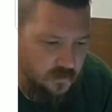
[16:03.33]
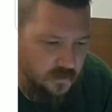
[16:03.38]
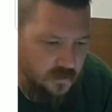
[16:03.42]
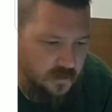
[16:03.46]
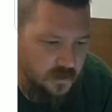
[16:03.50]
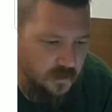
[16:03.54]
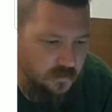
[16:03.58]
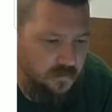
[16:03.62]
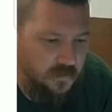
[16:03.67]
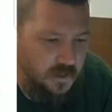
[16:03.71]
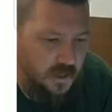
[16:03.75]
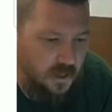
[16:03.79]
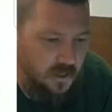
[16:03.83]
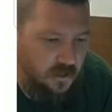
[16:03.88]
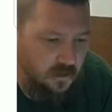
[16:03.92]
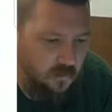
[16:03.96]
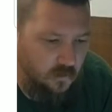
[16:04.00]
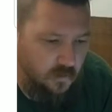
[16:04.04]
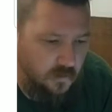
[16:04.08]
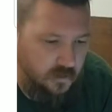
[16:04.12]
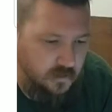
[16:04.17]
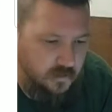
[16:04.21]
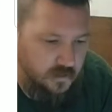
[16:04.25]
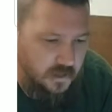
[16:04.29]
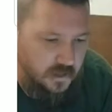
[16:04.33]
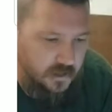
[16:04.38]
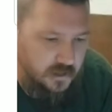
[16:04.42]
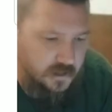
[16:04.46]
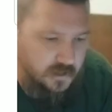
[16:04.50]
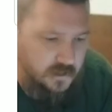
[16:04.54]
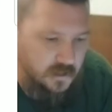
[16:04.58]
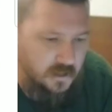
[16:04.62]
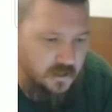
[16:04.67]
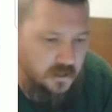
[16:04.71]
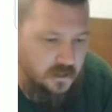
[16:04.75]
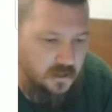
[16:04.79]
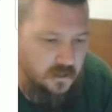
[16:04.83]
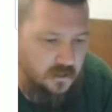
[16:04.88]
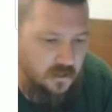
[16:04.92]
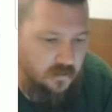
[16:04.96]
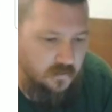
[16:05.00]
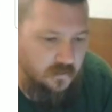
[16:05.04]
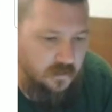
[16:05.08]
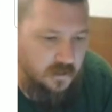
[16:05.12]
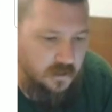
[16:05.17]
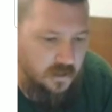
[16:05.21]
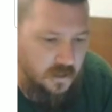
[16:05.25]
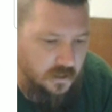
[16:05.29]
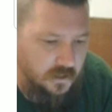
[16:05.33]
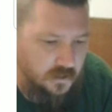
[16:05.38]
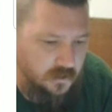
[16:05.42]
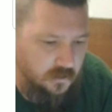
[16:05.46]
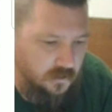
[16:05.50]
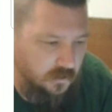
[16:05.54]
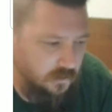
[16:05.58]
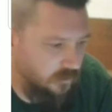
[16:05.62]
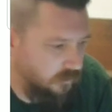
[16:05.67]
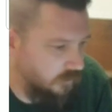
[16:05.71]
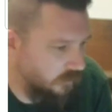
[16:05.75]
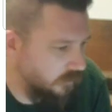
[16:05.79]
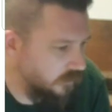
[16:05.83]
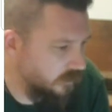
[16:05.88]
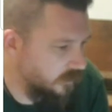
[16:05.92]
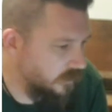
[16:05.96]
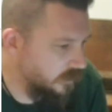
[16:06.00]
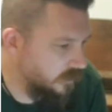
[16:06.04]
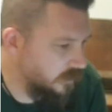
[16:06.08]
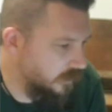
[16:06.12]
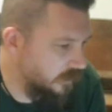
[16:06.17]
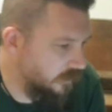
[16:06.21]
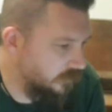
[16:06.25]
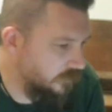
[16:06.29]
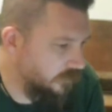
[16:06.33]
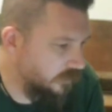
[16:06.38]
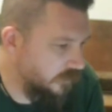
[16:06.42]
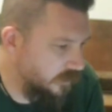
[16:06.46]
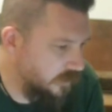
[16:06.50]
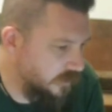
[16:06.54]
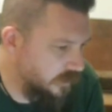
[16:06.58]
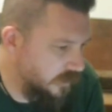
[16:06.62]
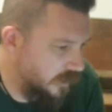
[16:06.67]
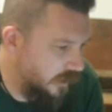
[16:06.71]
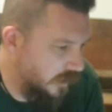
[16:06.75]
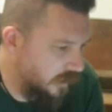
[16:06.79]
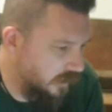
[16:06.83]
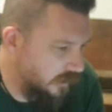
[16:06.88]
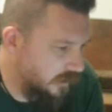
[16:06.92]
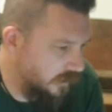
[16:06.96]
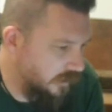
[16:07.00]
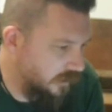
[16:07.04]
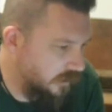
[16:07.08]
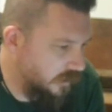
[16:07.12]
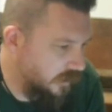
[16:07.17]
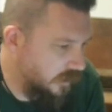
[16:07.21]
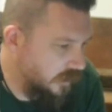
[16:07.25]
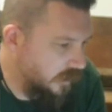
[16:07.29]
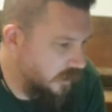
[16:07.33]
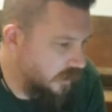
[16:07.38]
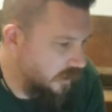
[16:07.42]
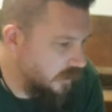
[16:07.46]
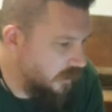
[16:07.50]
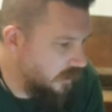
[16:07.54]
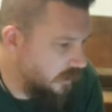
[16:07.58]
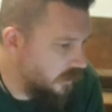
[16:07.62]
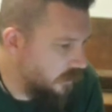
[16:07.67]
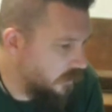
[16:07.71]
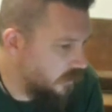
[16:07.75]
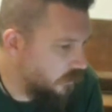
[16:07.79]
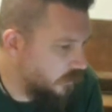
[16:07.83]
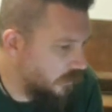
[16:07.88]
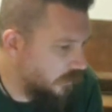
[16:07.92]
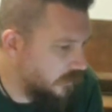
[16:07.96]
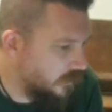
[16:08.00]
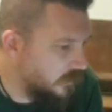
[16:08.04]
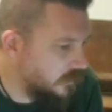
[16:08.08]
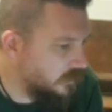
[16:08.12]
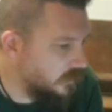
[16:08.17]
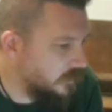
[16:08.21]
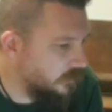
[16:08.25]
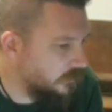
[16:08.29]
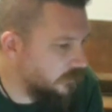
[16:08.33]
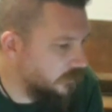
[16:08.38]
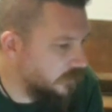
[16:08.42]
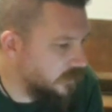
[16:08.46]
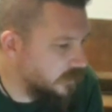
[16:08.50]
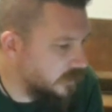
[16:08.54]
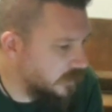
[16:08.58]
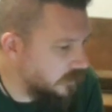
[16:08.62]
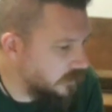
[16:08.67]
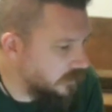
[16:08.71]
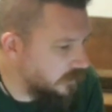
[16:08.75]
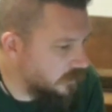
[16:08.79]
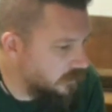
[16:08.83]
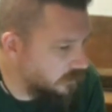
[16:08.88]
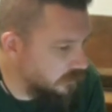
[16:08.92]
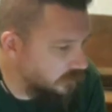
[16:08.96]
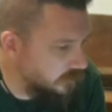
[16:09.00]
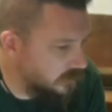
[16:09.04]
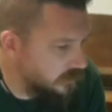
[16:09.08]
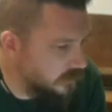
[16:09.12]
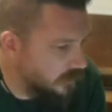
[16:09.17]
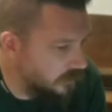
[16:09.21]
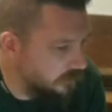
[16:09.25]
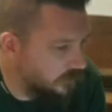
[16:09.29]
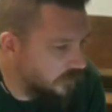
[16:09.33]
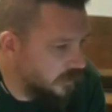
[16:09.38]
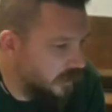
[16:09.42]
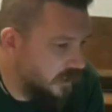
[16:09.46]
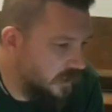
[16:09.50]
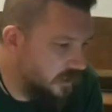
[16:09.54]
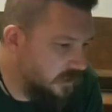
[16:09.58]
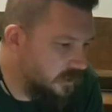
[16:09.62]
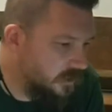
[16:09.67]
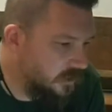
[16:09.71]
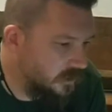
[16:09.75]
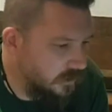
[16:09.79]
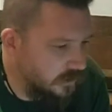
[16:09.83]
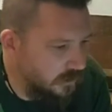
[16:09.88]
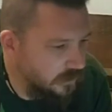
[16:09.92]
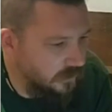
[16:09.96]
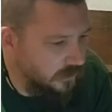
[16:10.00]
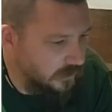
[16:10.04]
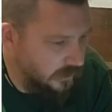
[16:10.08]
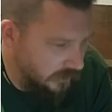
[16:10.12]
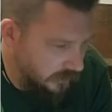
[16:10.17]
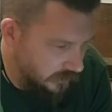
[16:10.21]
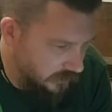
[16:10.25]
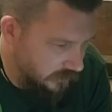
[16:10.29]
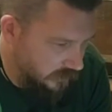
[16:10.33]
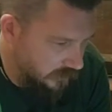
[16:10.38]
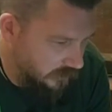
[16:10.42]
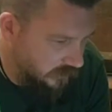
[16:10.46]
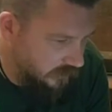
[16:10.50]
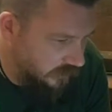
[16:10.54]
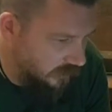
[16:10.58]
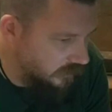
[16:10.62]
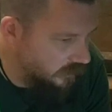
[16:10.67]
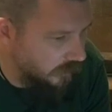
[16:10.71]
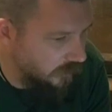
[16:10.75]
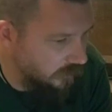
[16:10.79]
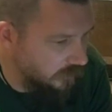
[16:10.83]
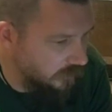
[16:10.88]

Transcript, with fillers: whose subtitle was A Study on the Nature and Origins of Christianity Within the Fertility Cults of the Ancient Near East.